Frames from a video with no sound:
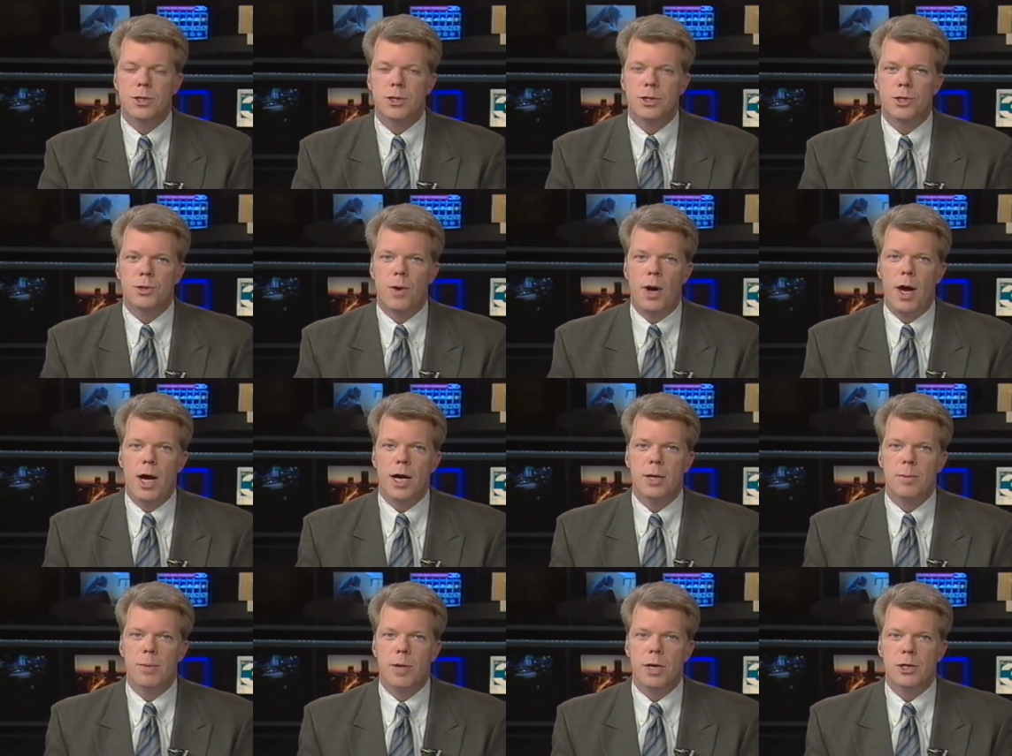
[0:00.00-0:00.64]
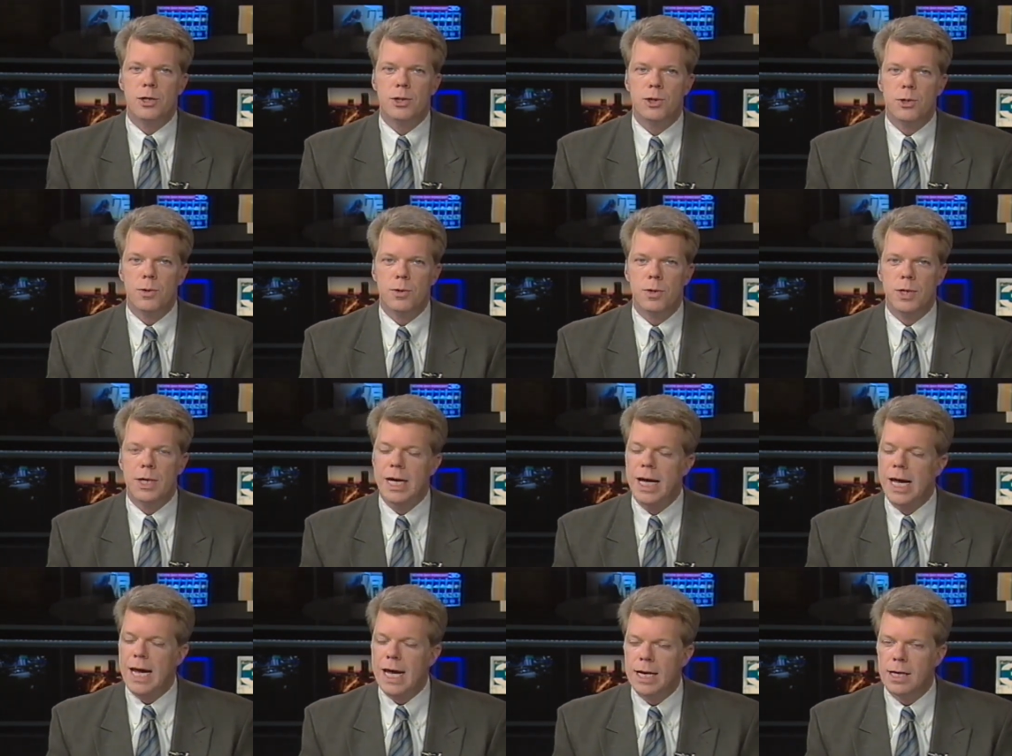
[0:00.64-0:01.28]
is trying to make sure
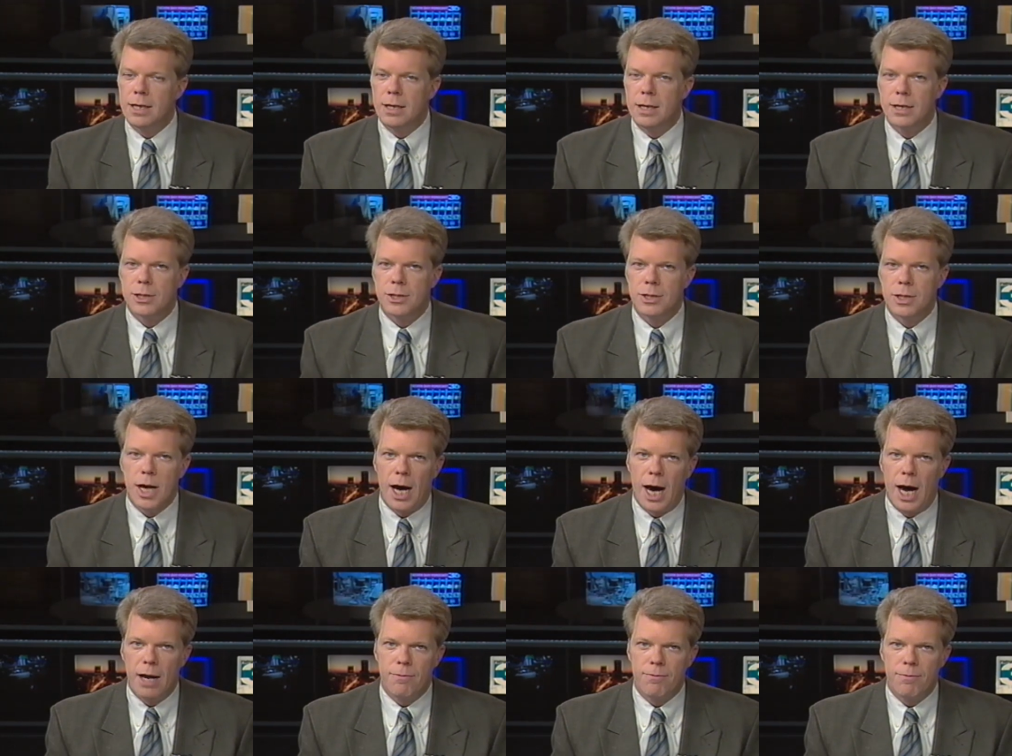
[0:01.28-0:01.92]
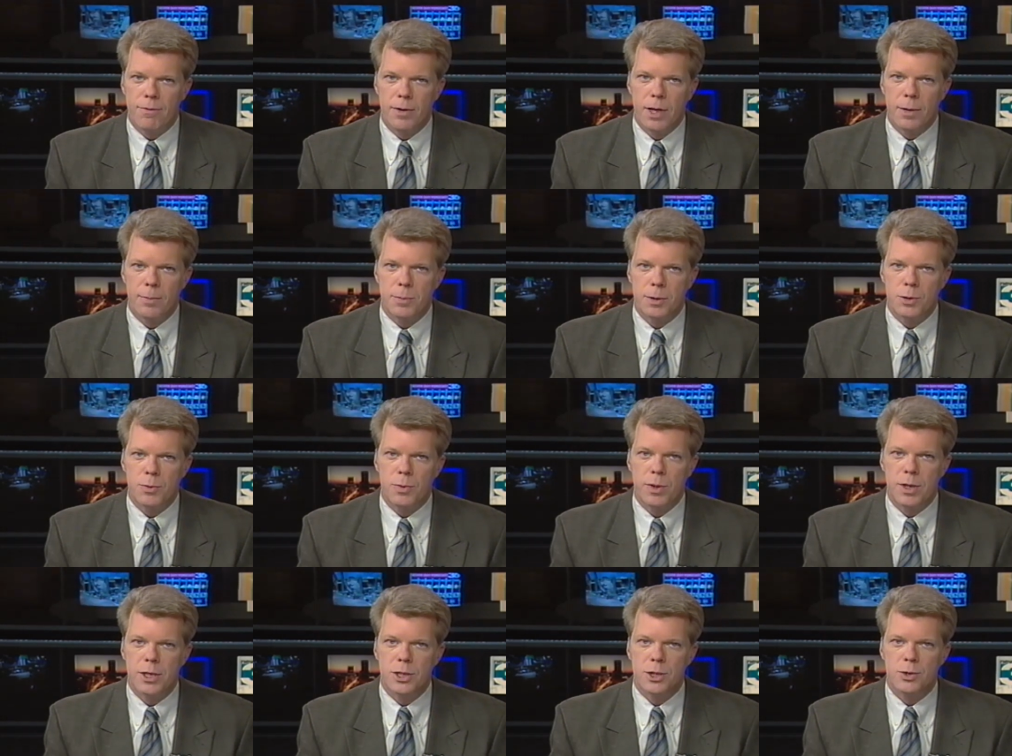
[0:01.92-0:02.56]
the endless conflict
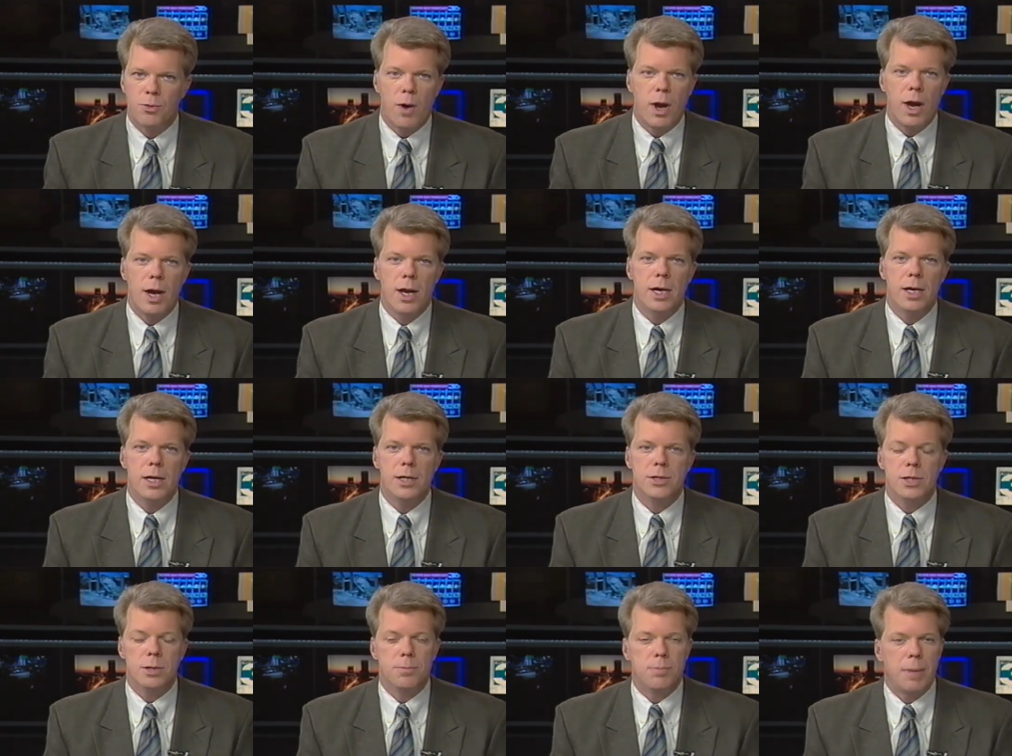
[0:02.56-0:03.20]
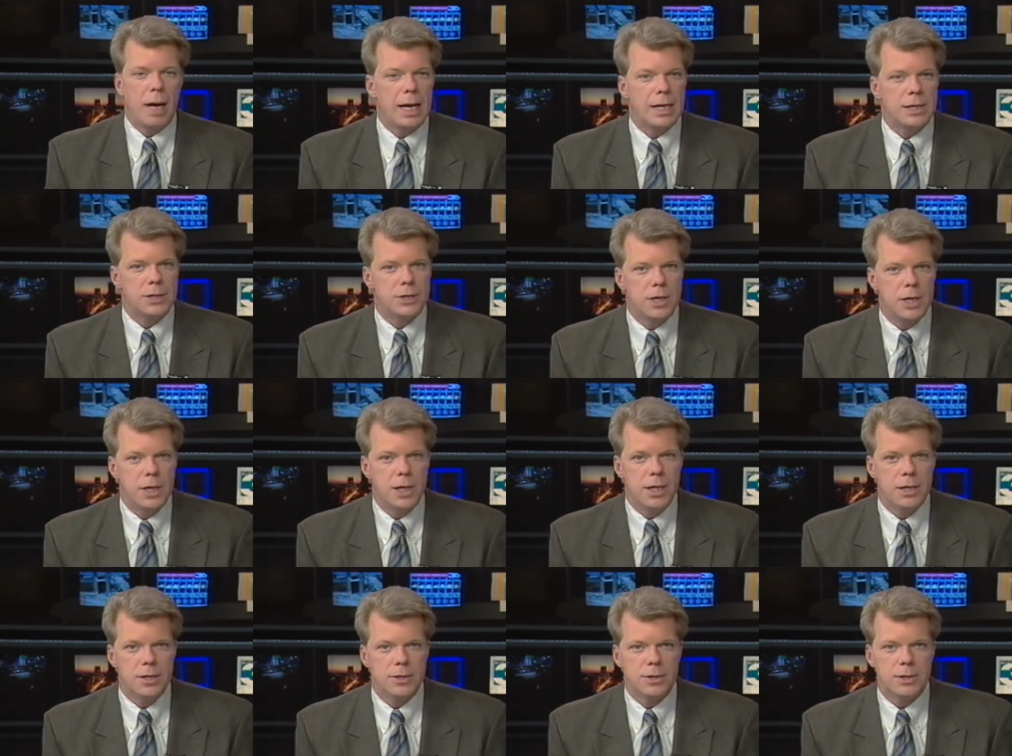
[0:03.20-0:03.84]
between Israelis and
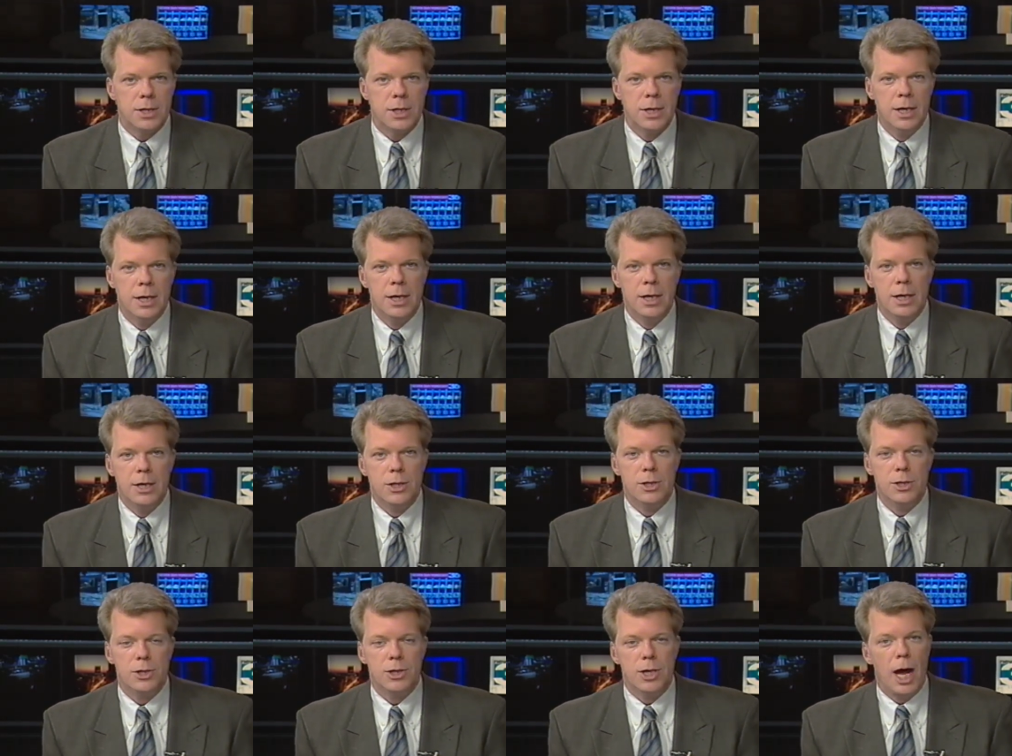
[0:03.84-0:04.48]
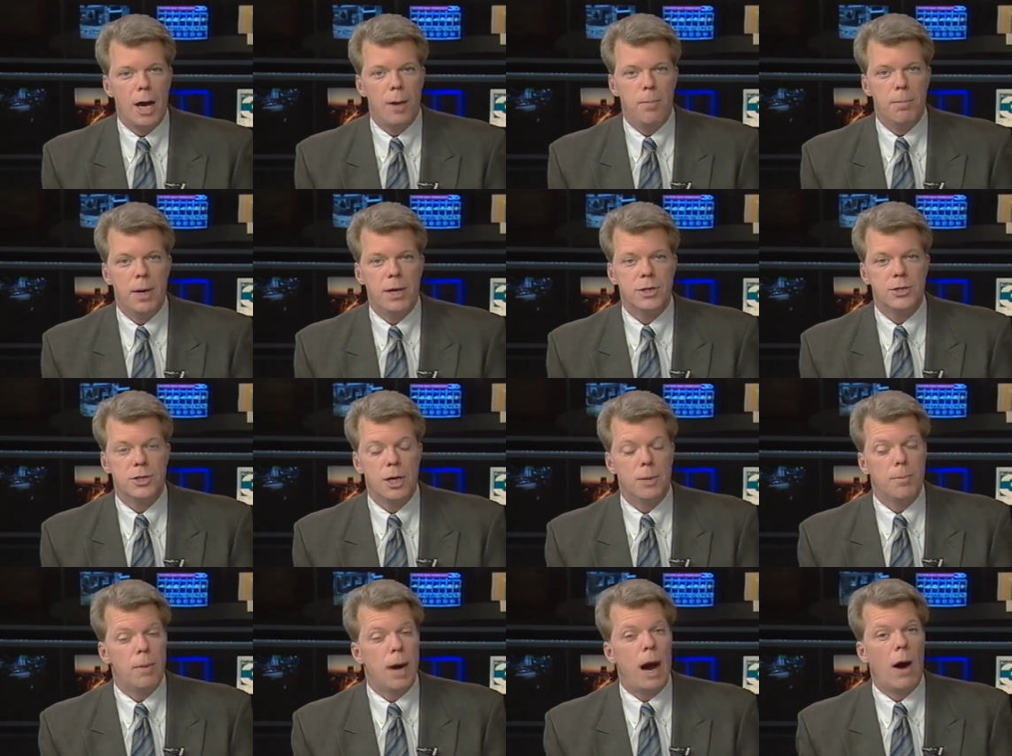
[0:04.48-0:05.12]
Palestinians does not
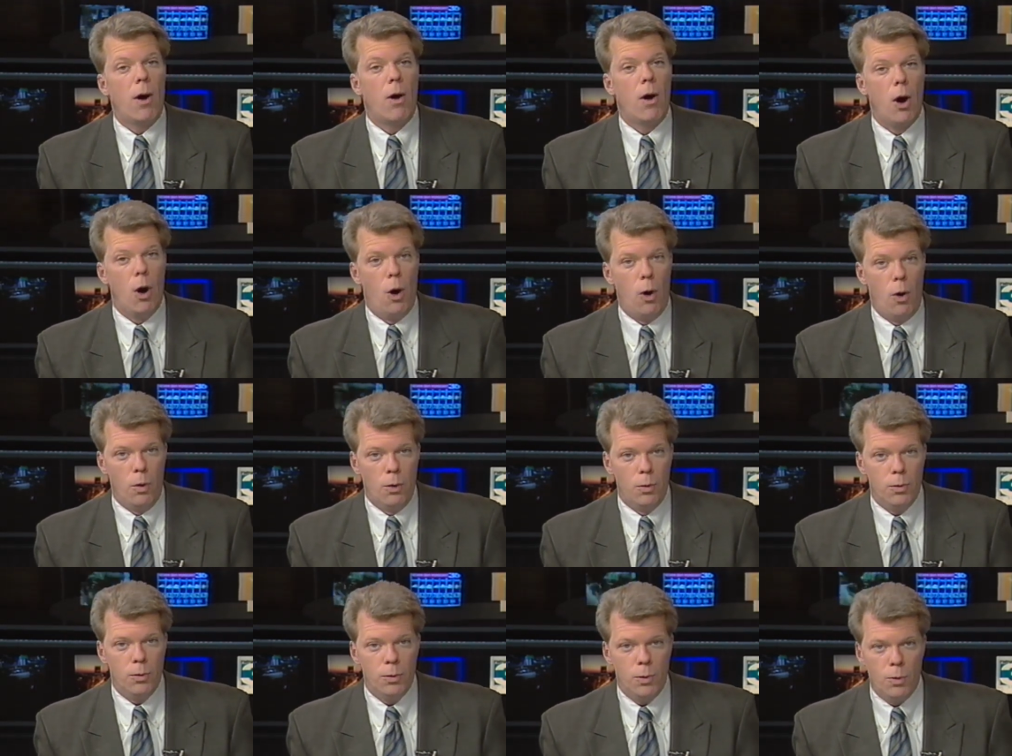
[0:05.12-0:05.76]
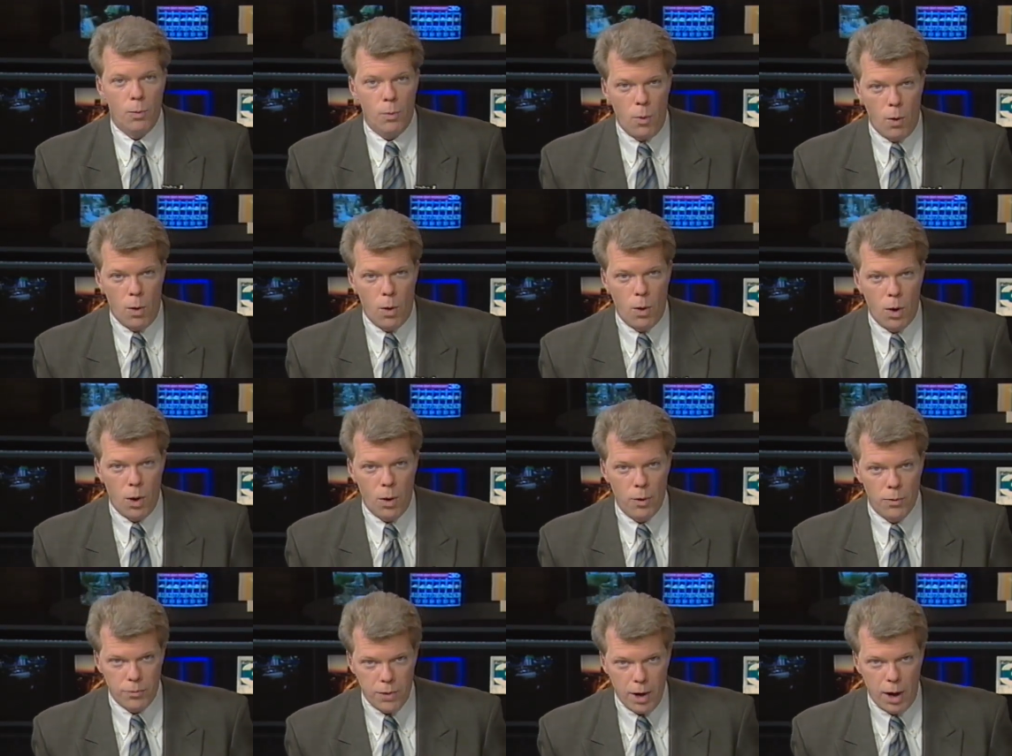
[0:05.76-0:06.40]
mess up our own
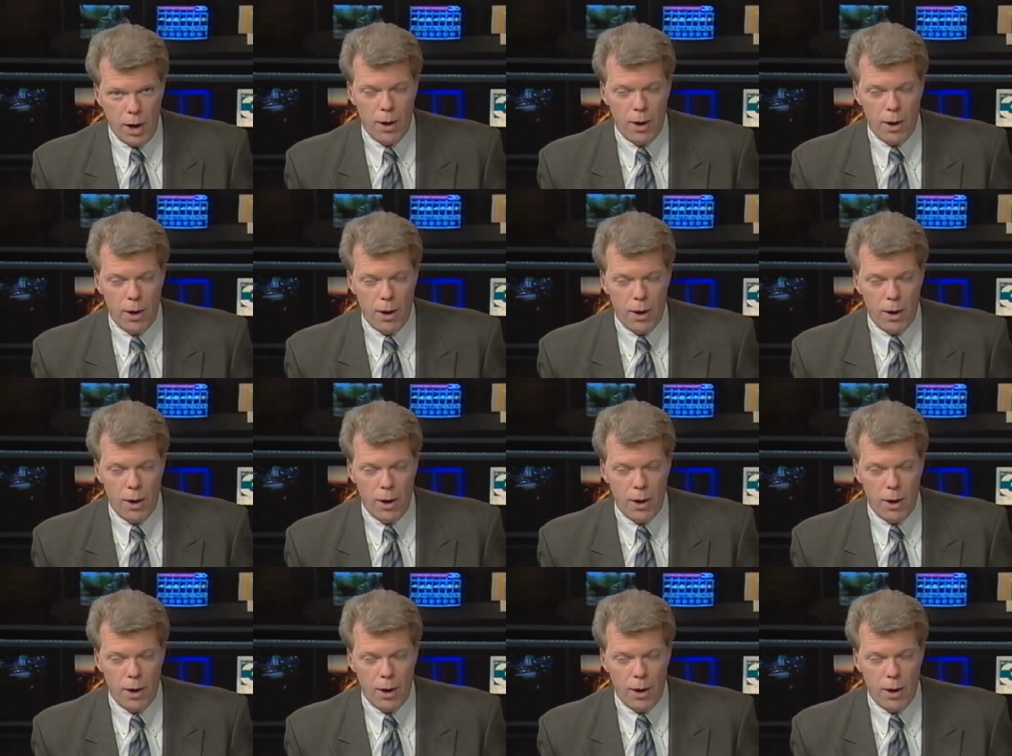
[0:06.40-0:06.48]
war on